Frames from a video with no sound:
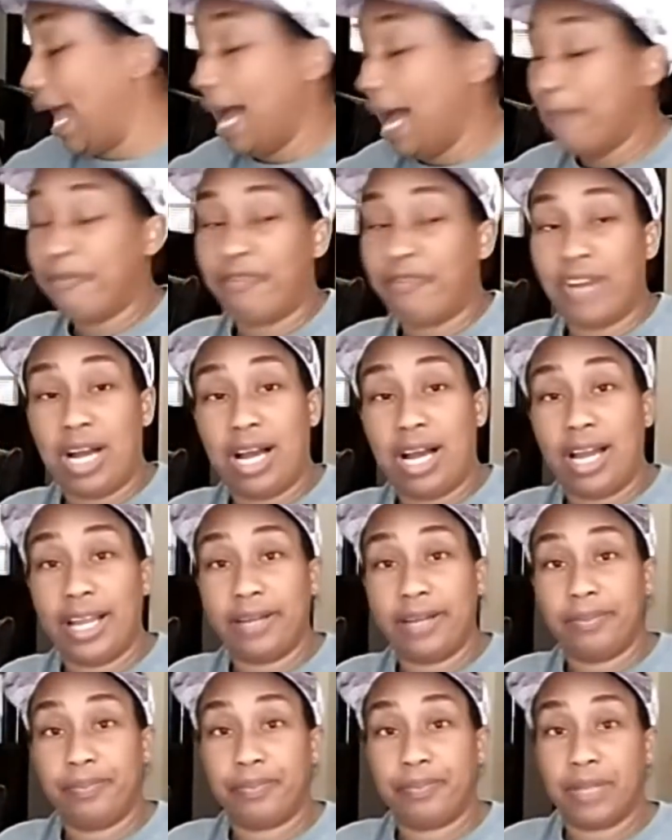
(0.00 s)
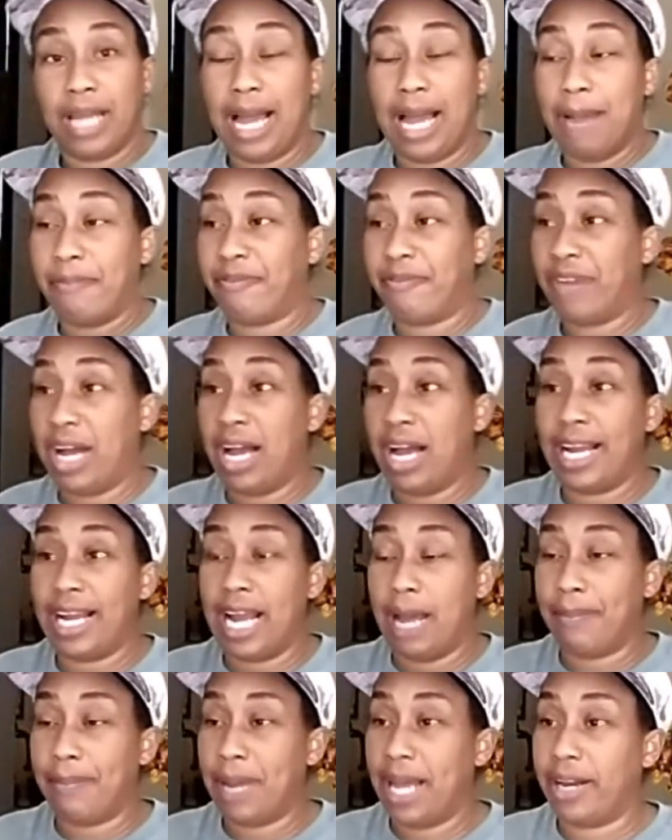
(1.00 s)
I'm fine. I'm
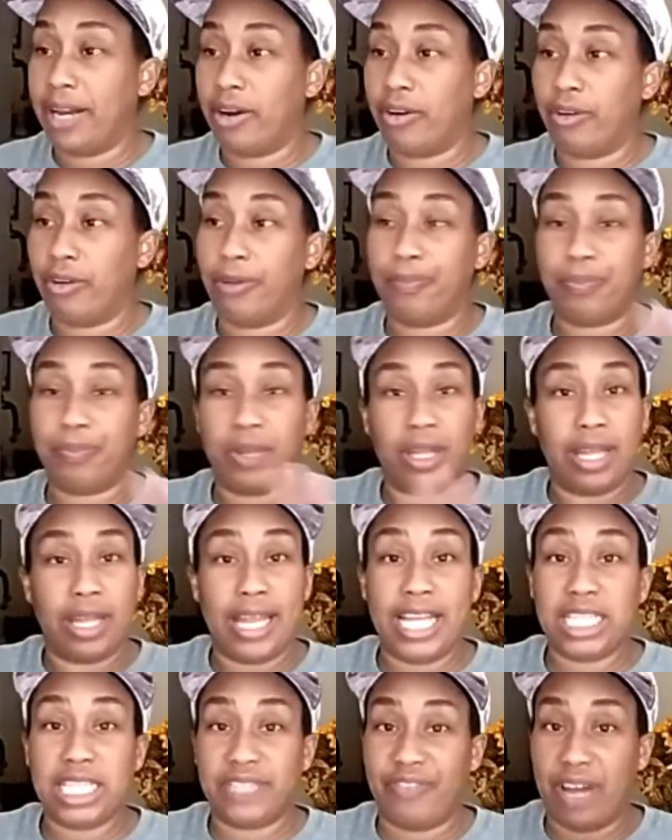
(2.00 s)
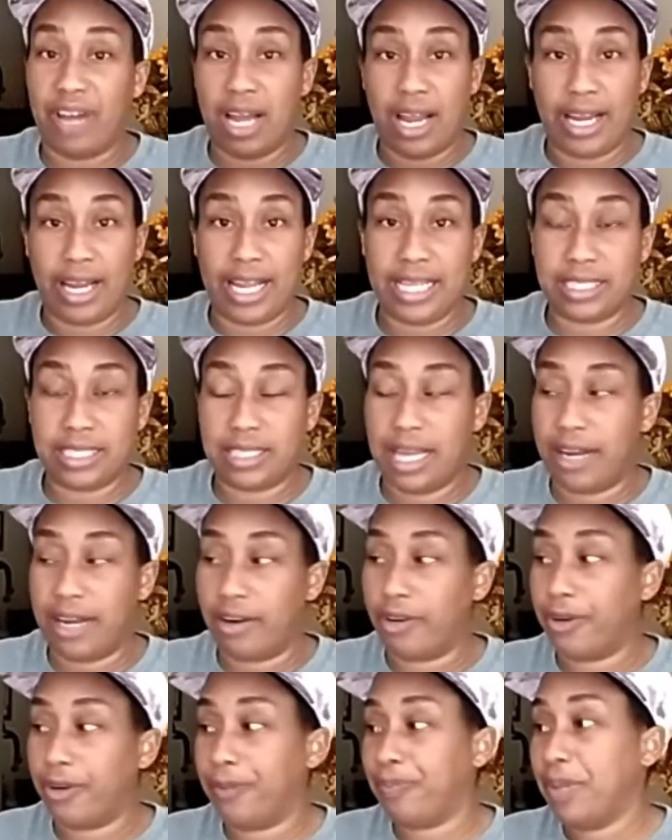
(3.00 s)
fine. I'm not hurt. He's fine. He's
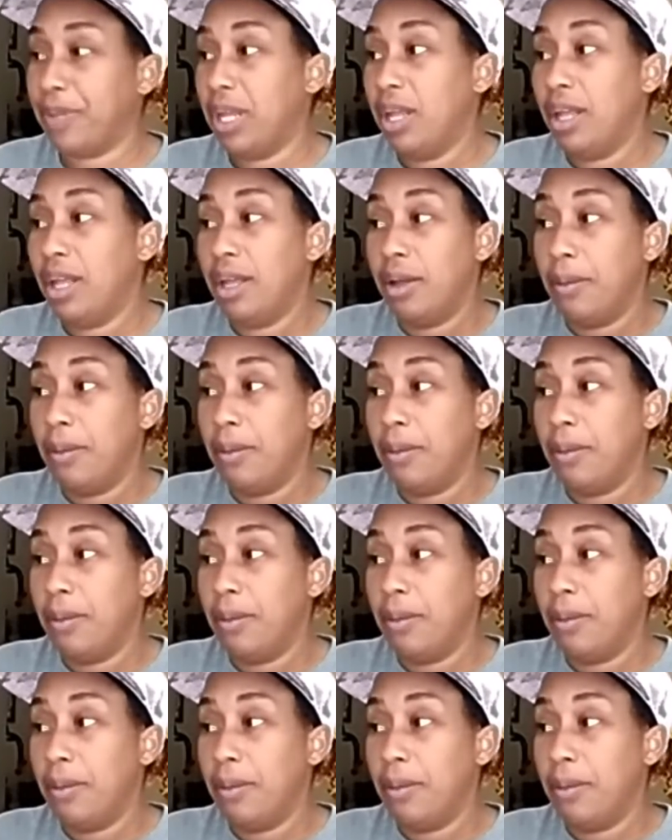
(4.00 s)
not hurt.